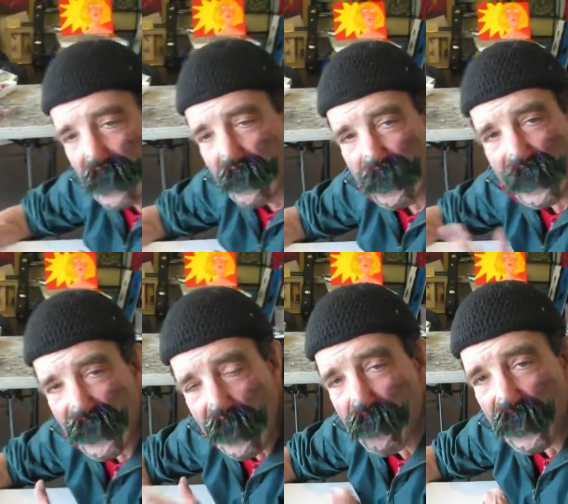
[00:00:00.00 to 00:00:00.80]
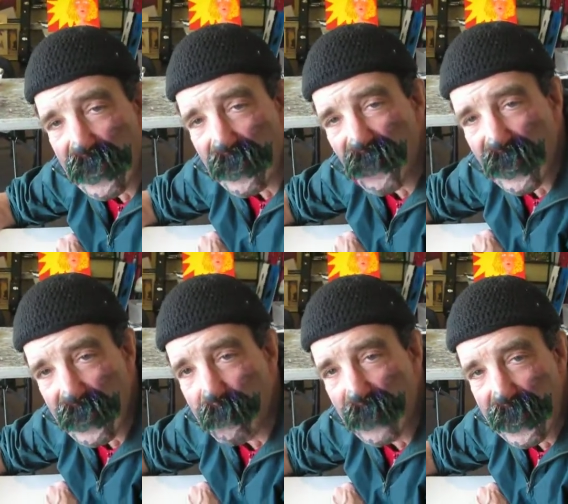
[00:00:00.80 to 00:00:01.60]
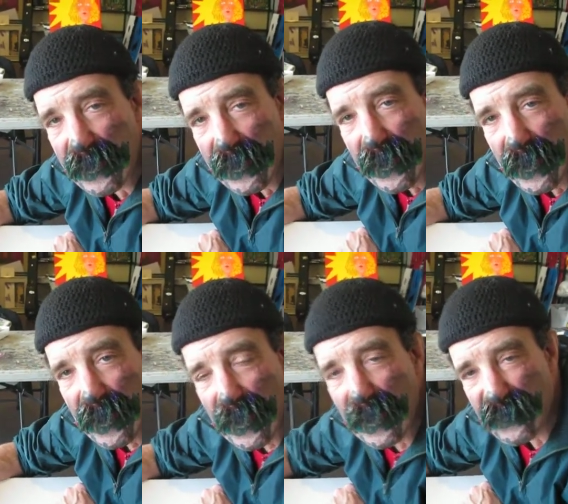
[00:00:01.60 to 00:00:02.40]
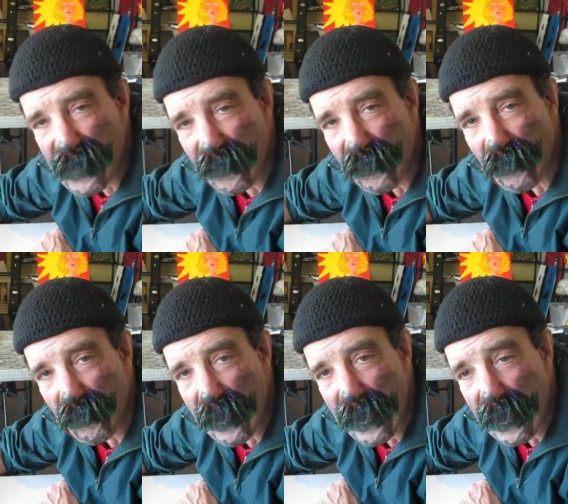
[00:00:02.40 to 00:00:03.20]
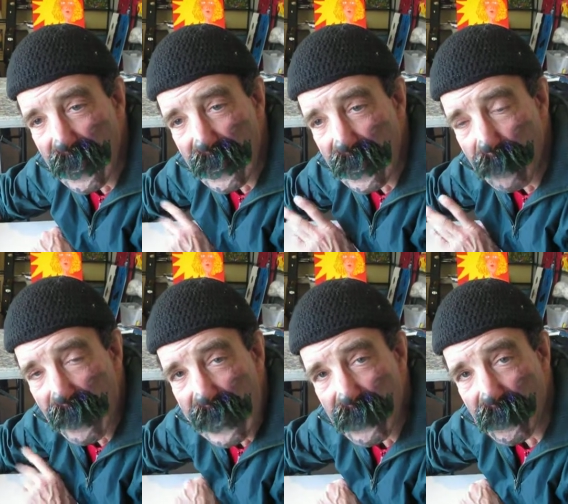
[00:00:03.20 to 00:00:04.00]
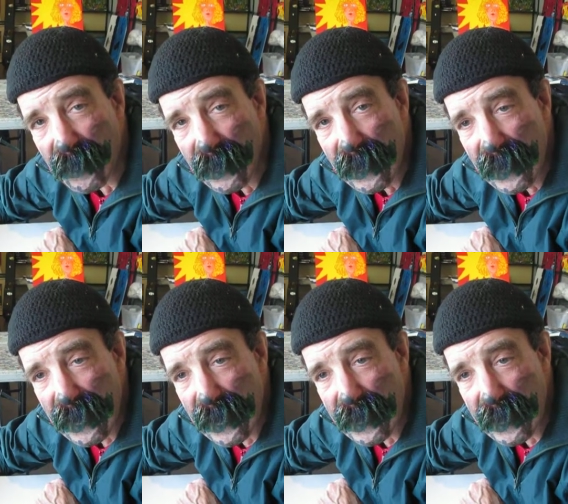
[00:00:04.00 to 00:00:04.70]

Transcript: because I'm pretty excited being a gesture and a painter and